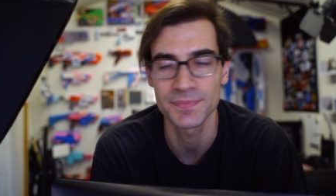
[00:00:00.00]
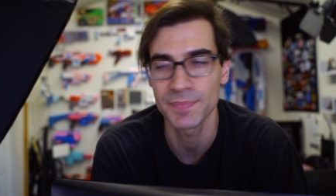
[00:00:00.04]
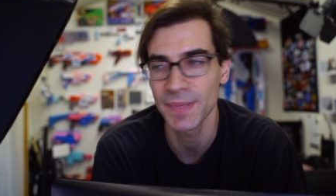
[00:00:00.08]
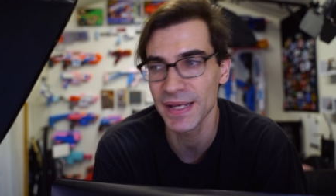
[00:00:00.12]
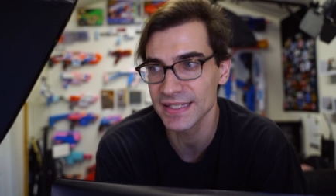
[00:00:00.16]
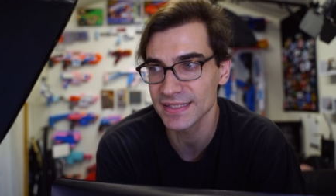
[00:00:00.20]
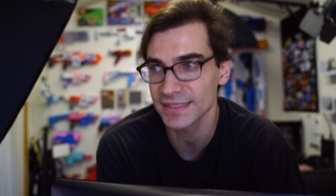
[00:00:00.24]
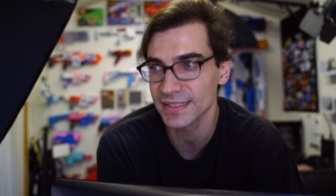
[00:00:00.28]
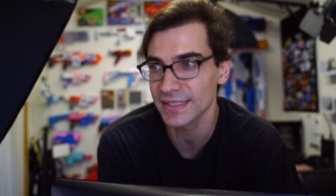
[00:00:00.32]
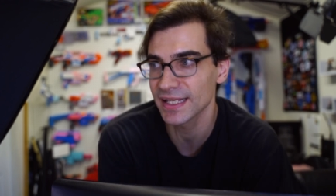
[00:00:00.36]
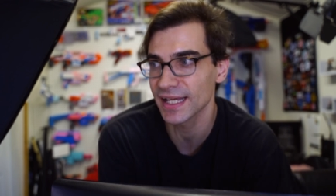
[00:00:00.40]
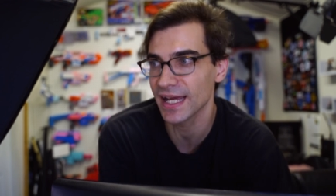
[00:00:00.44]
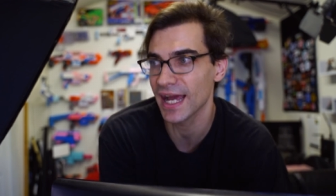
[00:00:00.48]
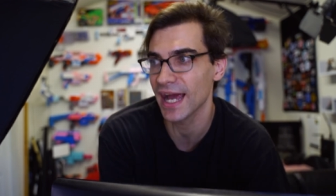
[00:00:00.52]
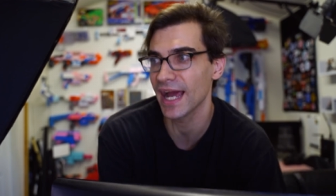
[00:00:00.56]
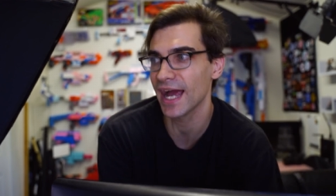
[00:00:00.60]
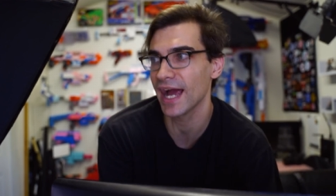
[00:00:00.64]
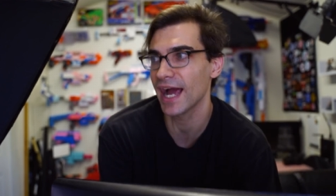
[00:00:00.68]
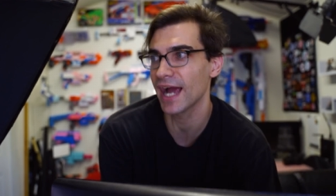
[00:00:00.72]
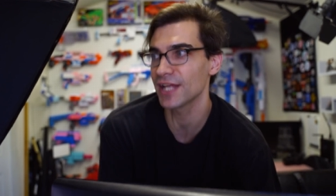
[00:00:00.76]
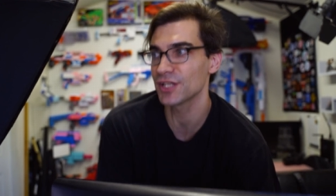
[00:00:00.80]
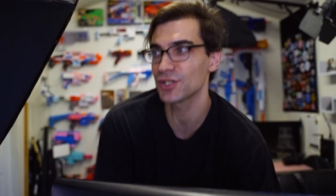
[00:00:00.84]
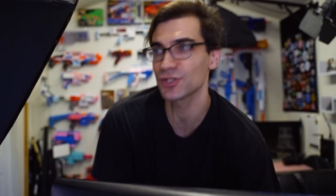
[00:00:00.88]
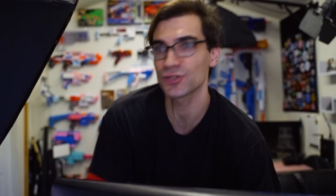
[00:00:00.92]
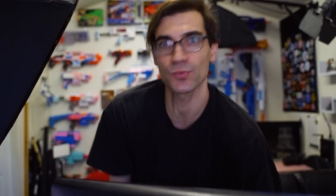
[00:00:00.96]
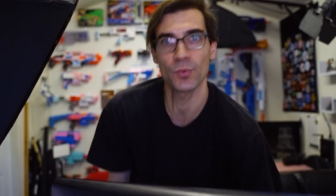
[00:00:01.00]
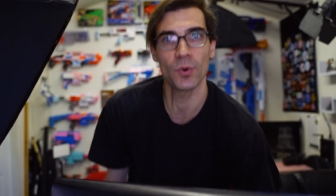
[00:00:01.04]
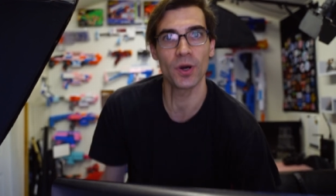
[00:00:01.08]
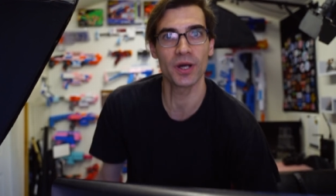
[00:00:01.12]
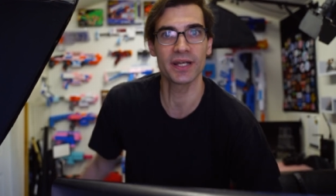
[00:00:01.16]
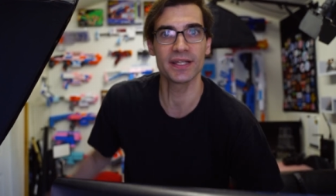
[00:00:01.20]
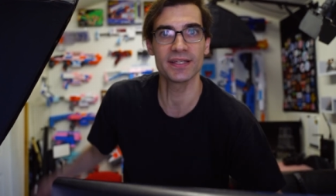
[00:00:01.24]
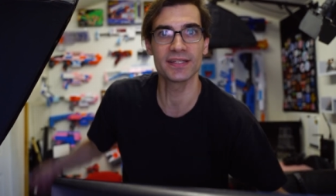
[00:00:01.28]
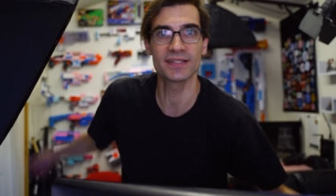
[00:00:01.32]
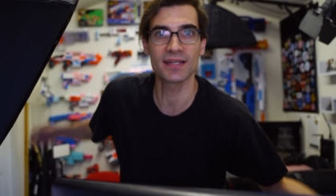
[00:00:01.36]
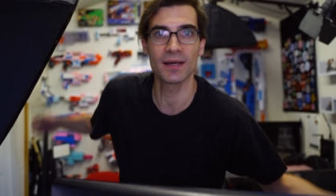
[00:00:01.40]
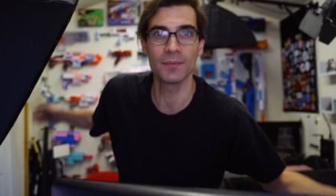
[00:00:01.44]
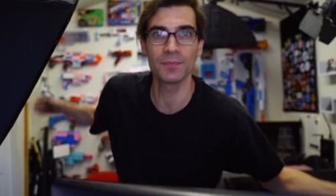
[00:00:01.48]
Basically, I, I just
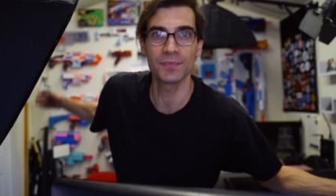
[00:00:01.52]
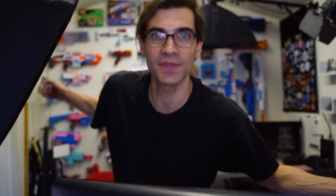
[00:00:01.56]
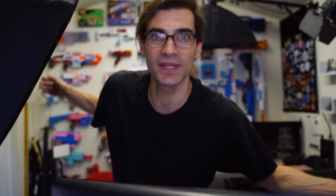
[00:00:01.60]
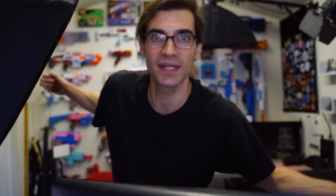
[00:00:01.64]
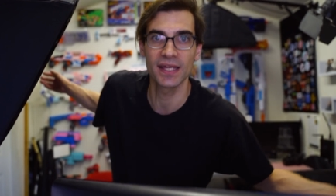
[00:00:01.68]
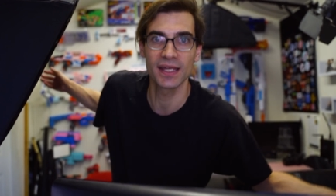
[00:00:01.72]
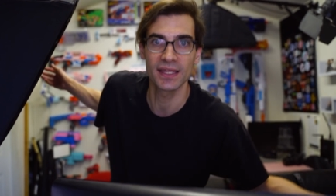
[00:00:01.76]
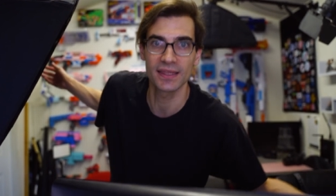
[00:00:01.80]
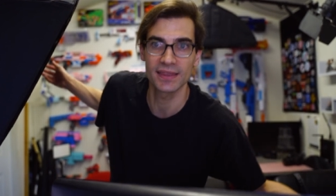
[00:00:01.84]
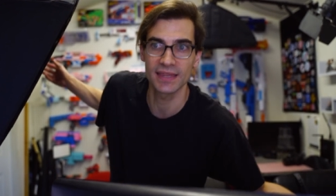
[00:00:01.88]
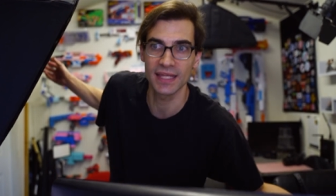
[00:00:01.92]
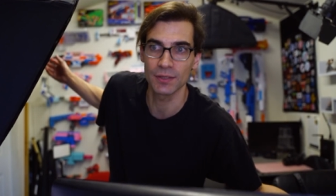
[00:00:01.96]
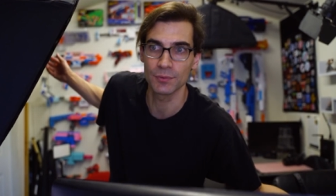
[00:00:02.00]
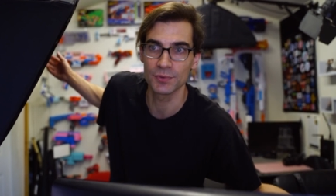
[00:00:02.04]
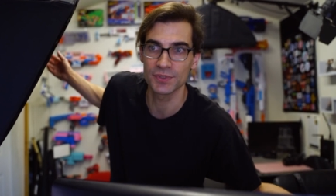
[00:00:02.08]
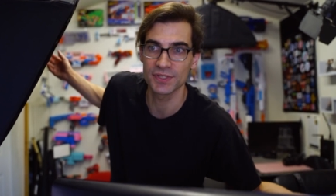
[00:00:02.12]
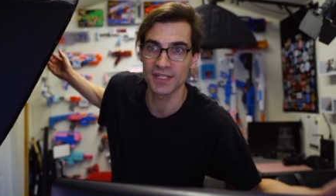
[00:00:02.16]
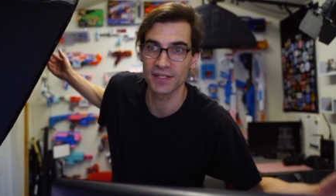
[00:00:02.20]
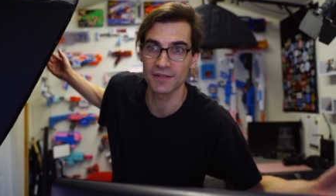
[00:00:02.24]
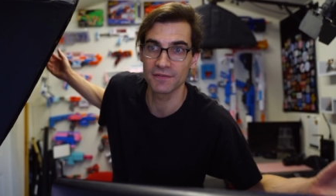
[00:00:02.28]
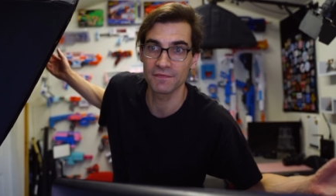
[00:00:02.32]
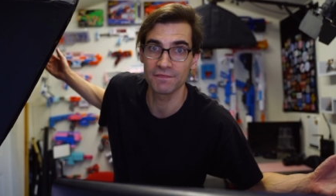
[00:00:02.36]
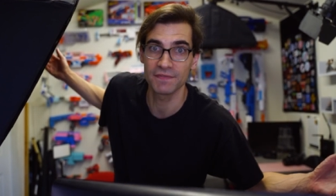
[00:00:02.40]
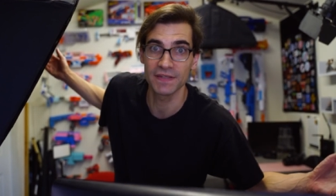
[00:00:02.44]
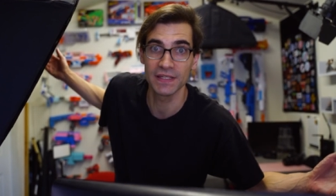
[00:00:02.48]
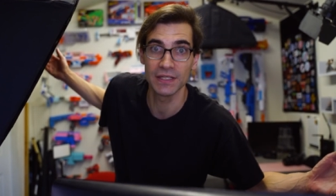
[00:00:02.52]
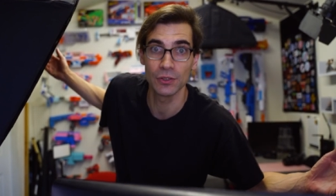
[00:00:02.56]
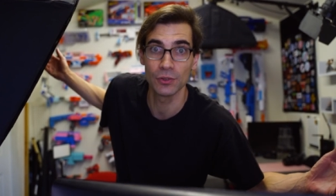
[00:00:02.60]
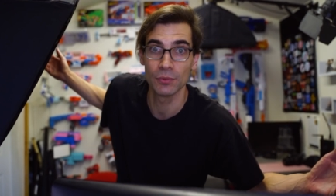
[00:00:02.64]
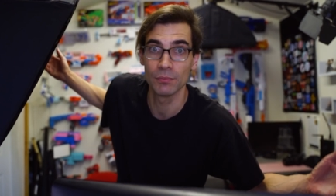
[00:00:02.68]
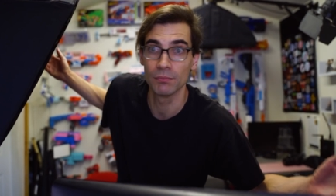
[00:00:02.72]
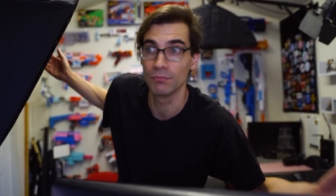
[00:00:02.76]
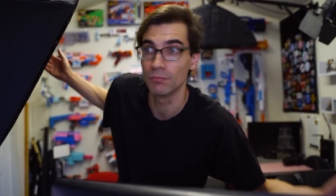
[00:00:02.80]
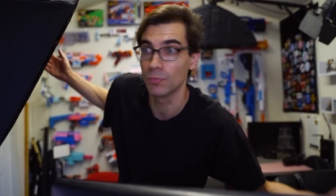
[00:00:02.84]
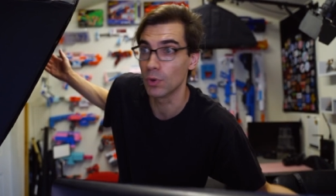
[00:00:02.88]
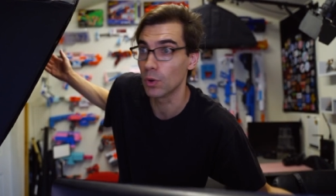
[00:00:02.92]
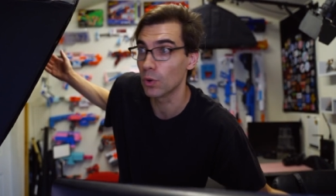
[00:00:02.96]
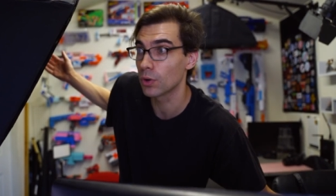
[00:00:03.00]
wanted something that was gonna feel
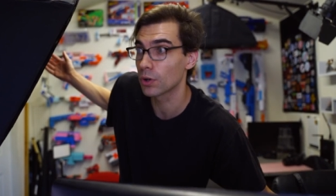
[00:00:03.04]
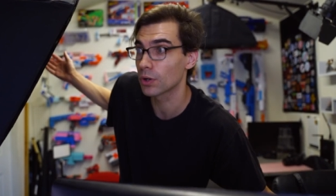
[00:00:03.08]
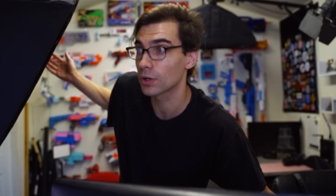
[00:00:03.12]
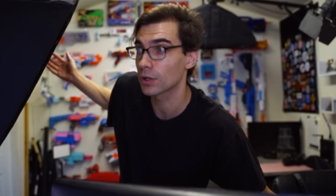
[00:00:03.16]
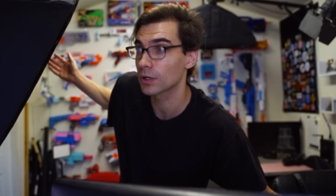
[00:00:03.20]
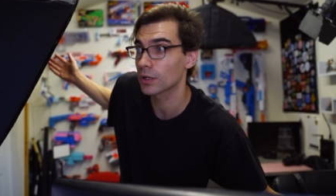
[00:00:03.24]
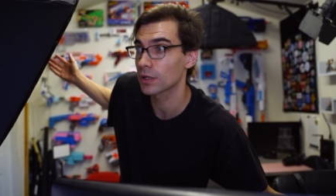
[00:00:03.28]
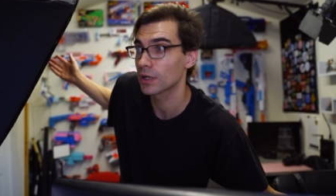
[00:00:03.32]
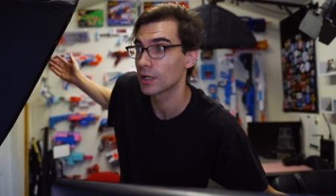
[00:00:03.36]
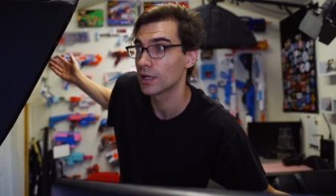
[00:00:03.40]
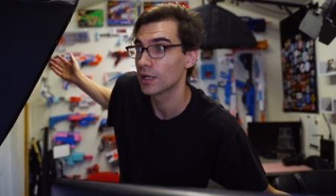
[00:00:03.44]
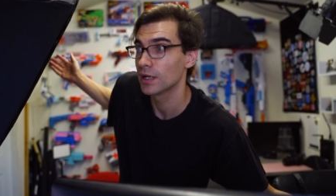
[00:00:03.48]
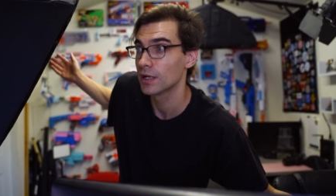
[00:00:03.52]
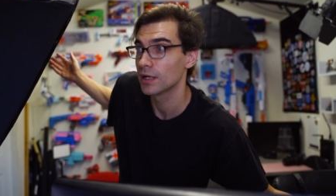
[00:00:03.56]
more